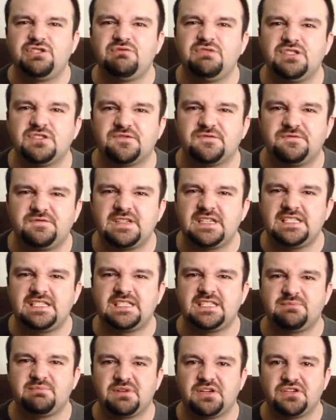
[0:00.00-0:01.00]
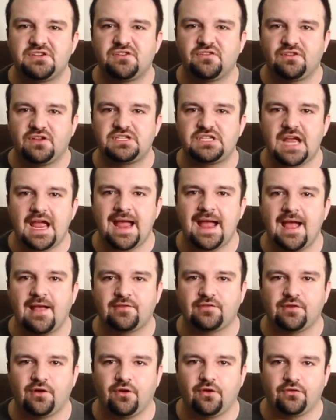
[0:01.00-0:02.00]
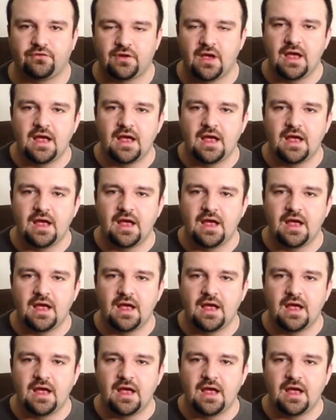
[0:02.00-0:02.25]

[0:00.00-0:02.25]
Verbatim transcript: you in your faces because you're such assholes.